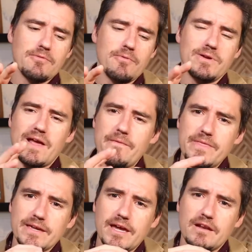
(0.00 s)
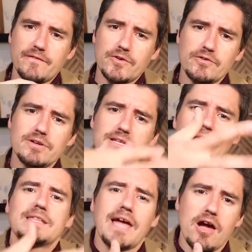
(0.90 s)
when everything kind of
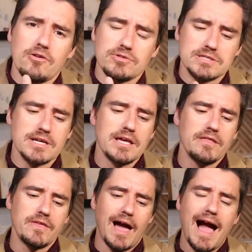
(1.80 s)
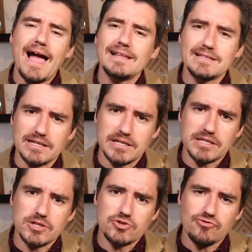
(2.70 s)
herniates out, the
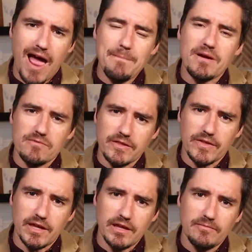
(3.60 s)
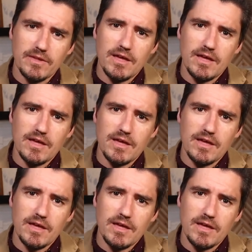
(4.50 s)
eyelids trap everything.